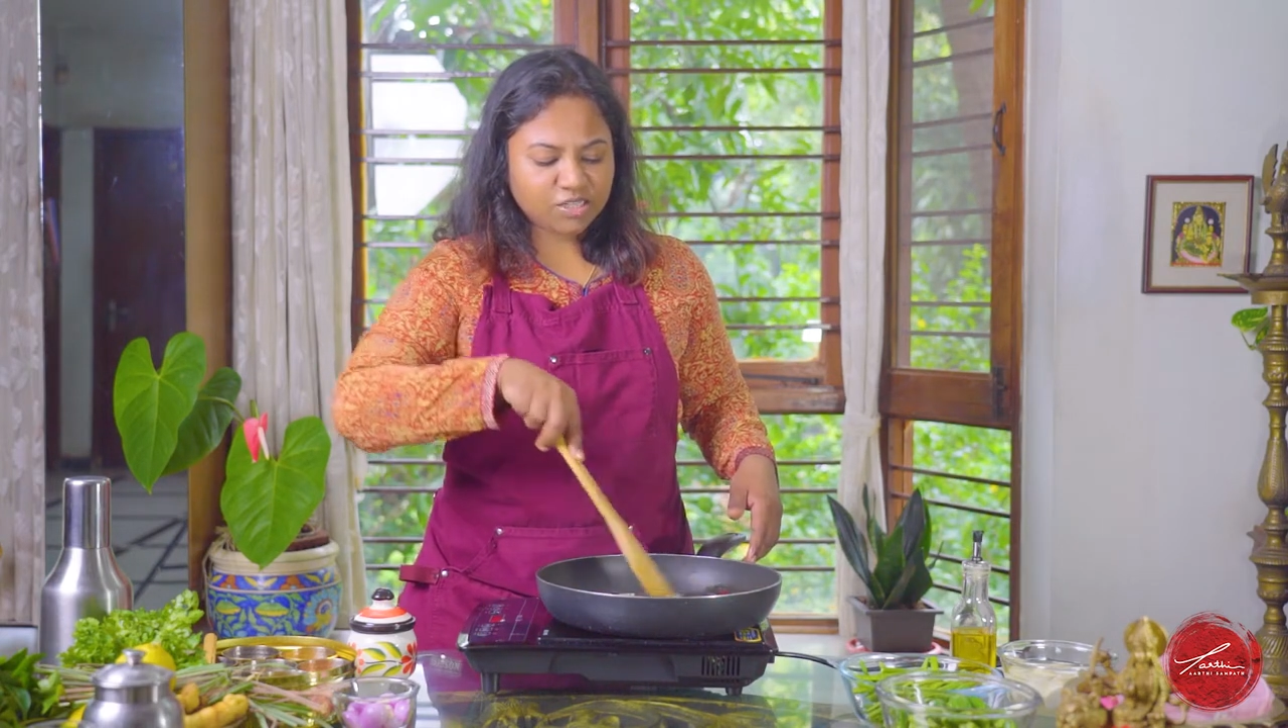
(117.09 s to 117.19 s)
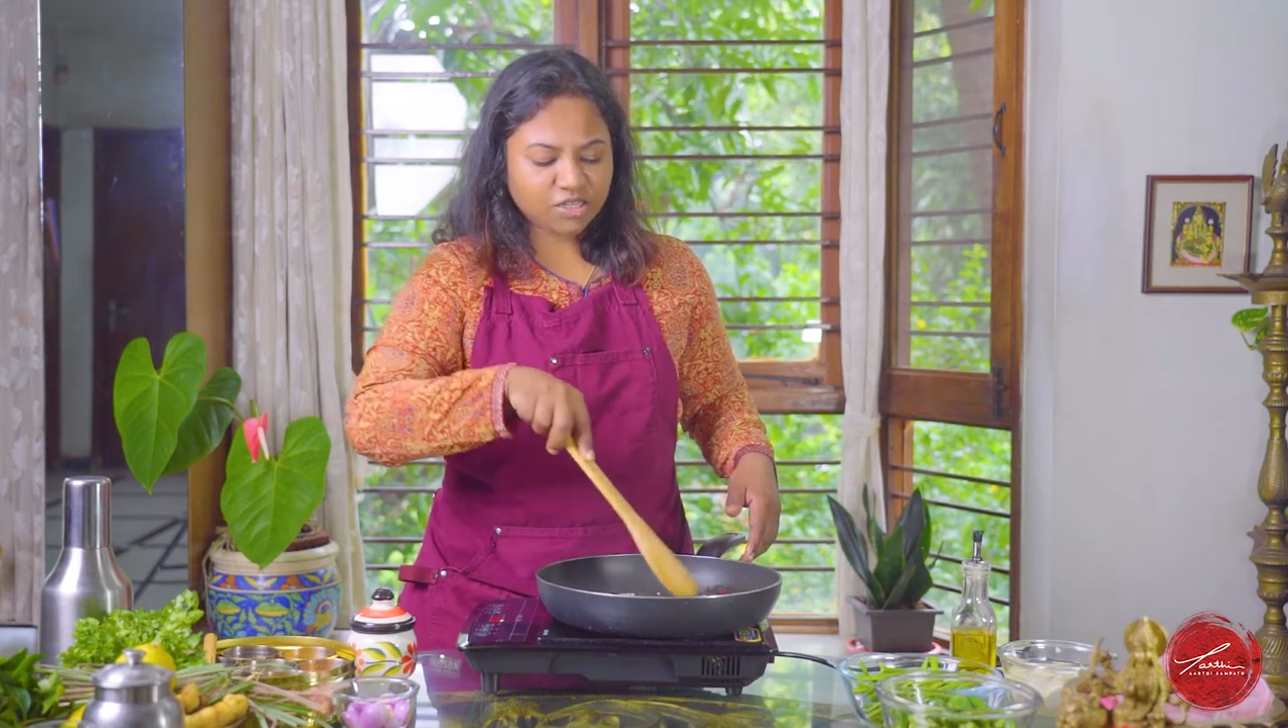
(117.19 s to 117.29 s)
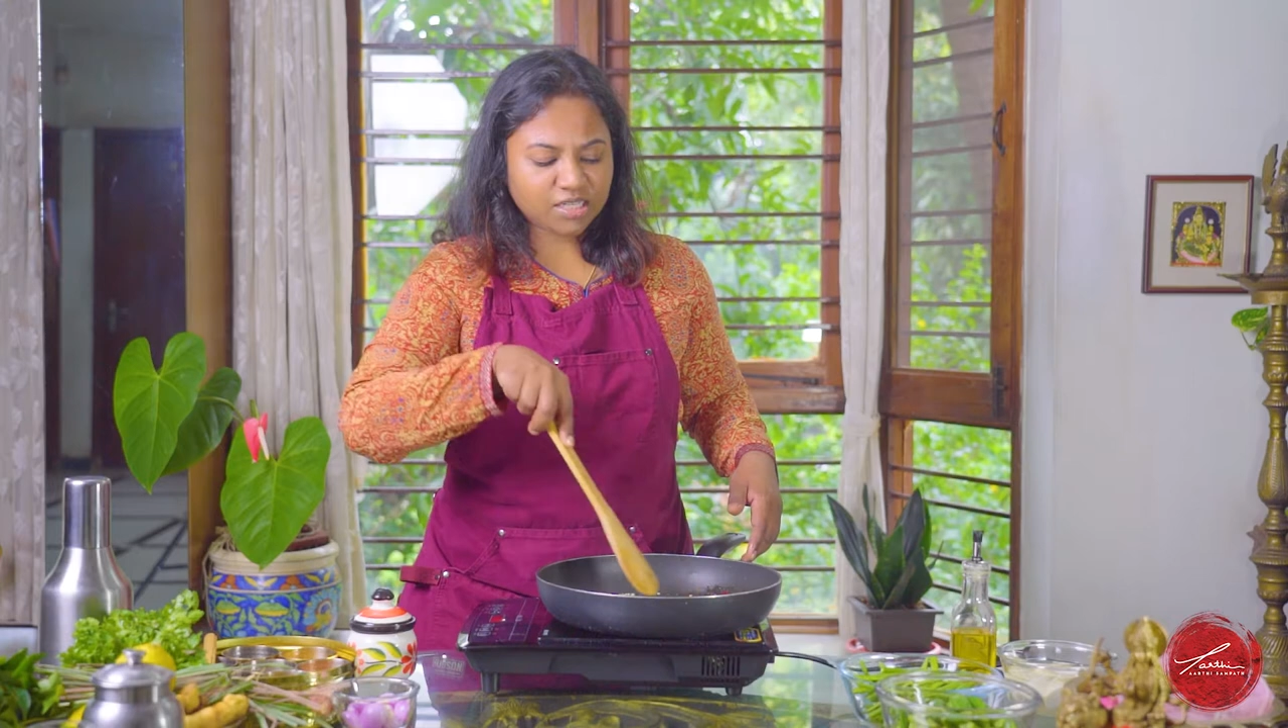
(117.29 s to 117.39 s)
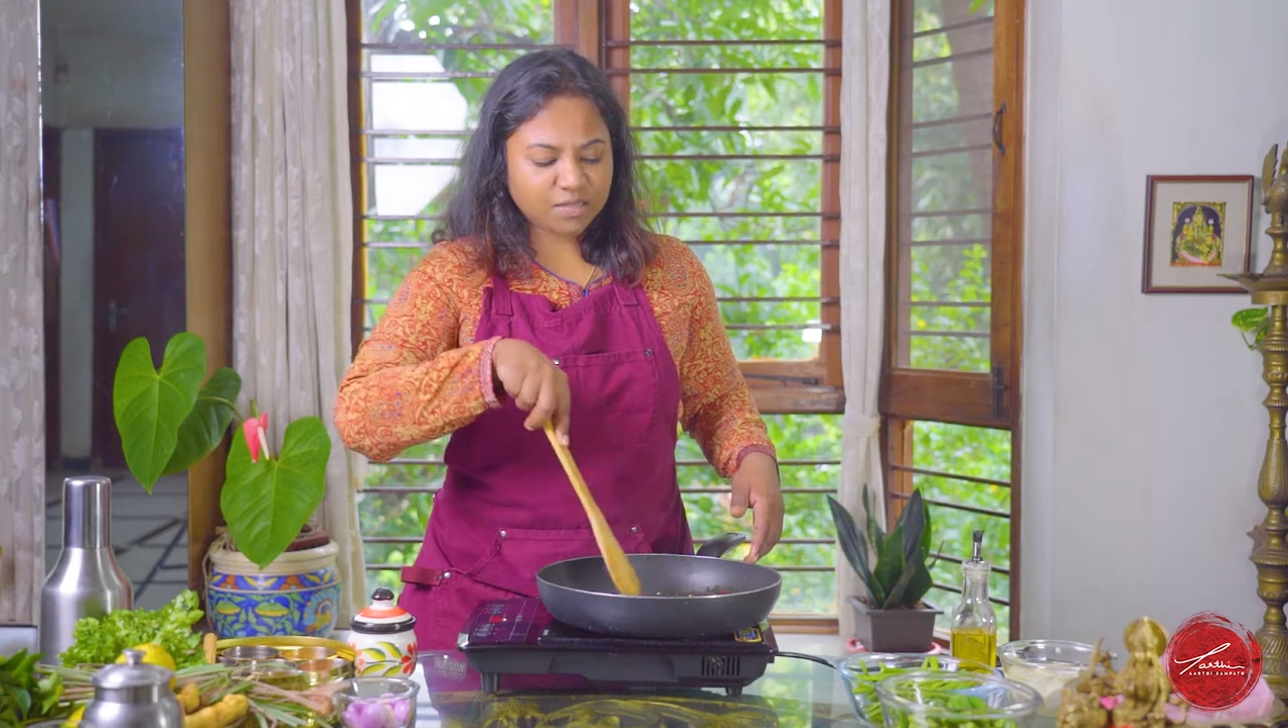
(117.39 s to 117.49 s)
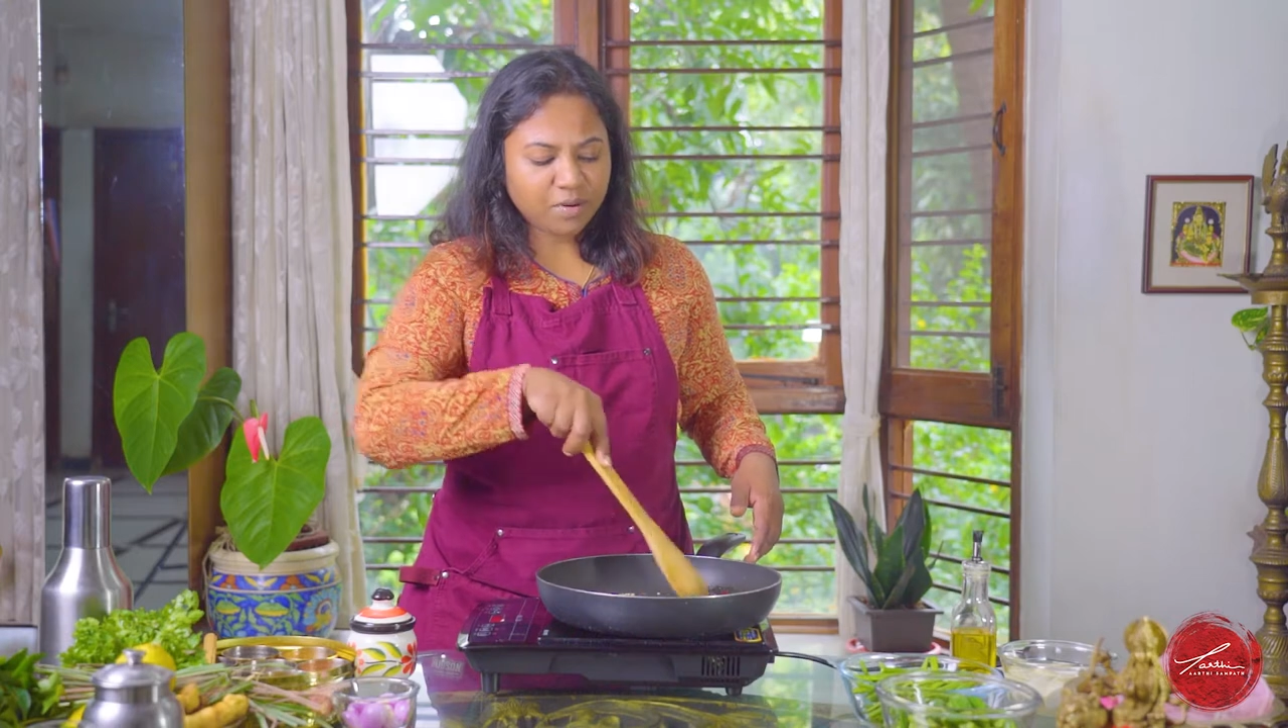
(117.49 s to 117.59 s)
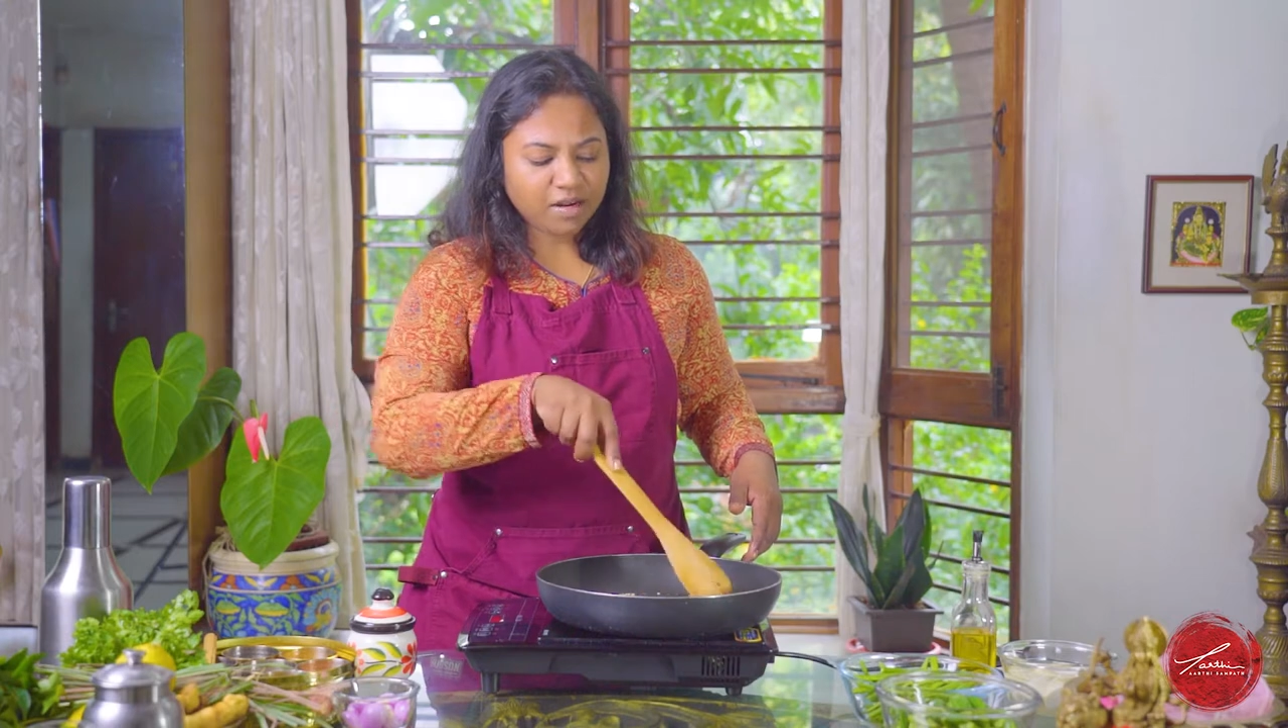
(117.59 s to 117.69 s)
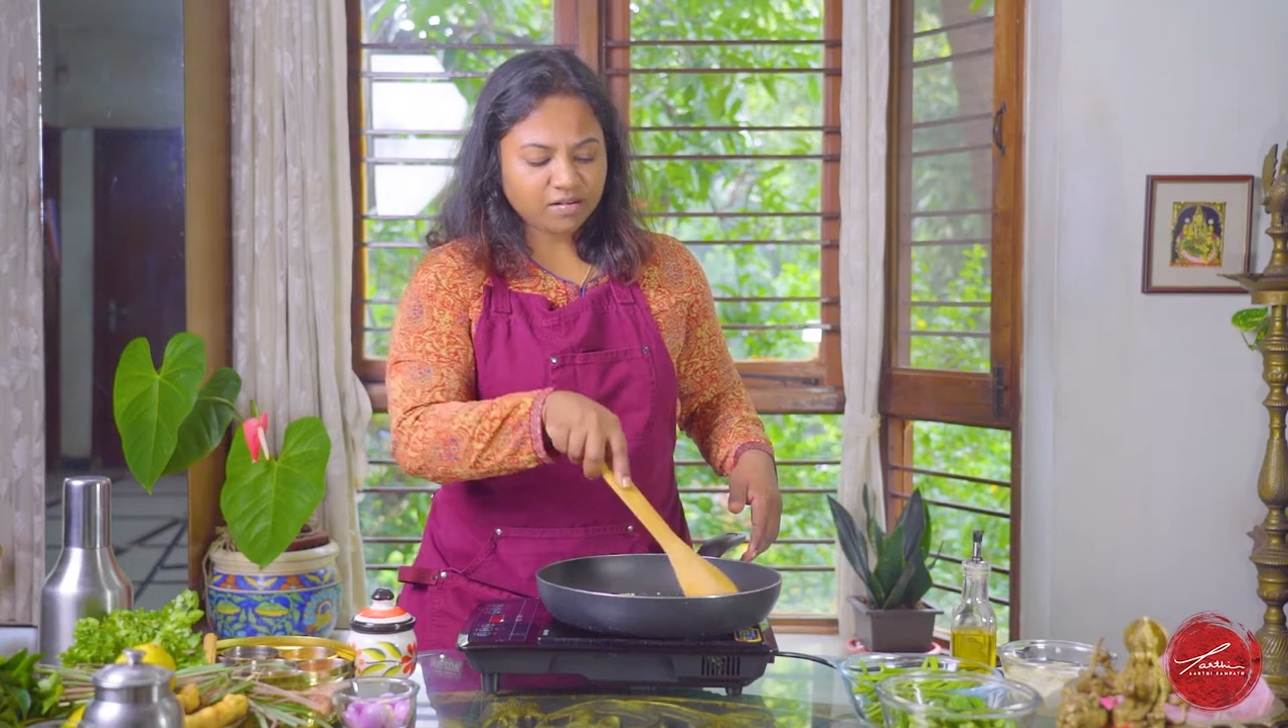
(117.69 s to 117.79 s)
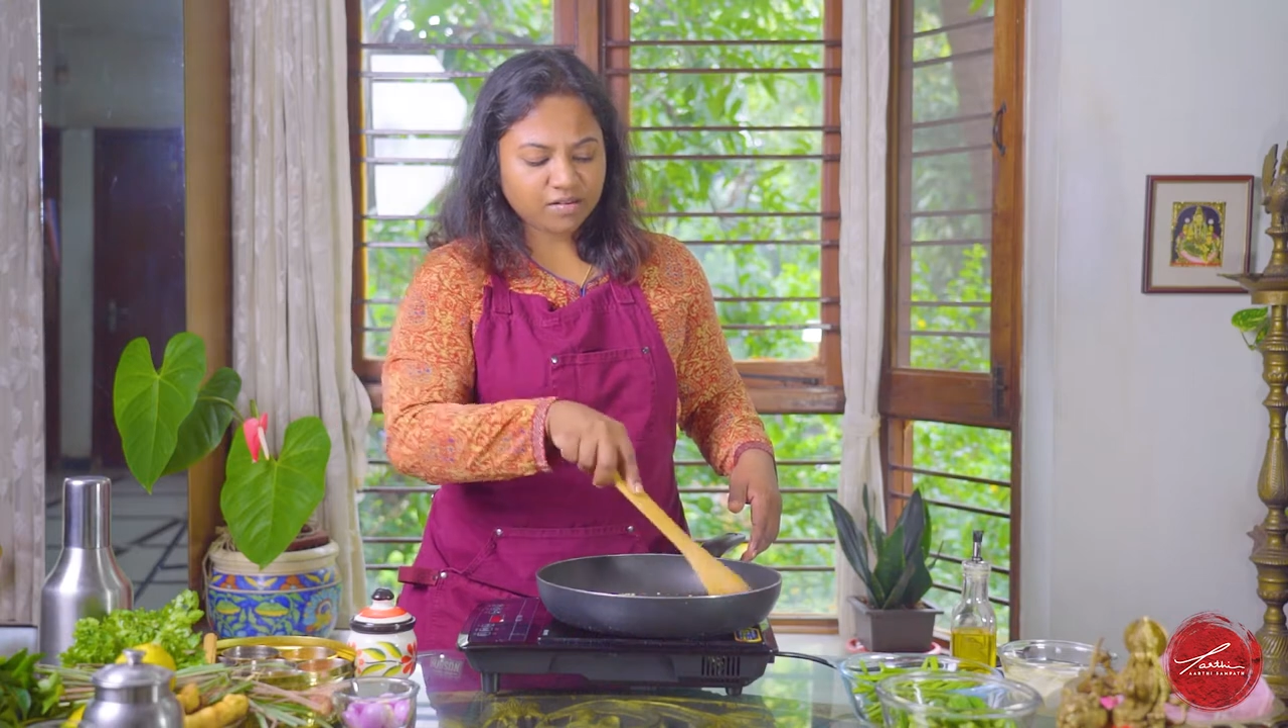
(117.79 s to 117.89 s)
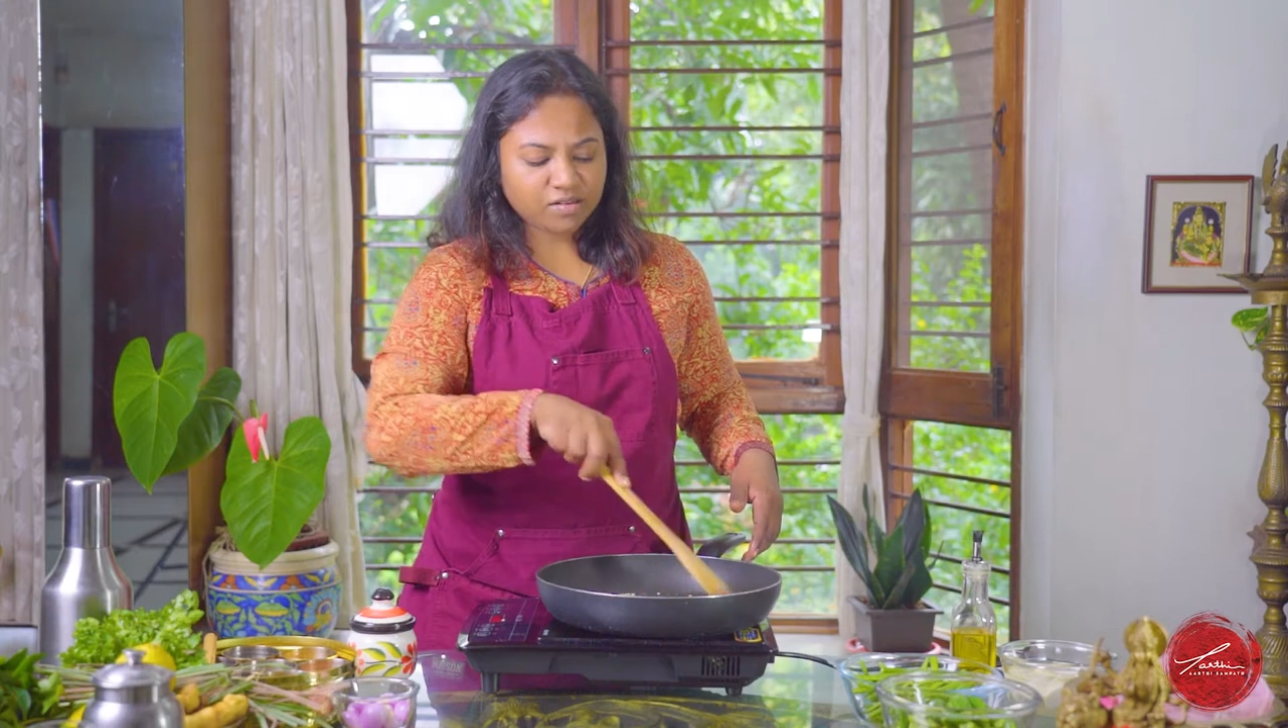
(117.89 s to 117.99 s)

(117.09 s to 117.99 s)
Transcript: just sputter.